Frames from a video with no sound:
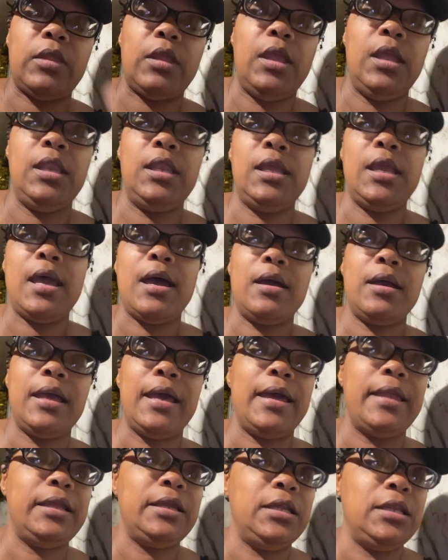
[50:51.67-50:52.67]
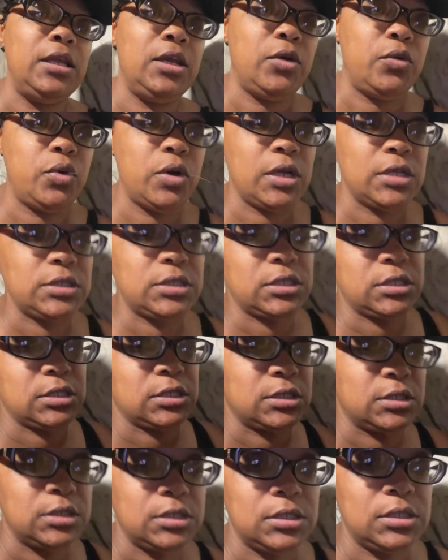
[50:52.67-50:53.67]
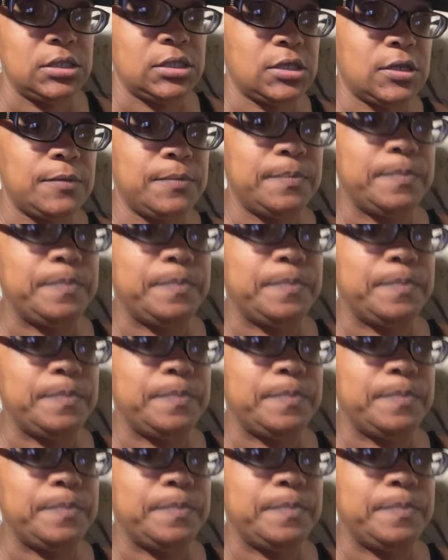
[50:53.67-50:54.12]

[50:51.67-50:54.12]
Any y'all got any questions?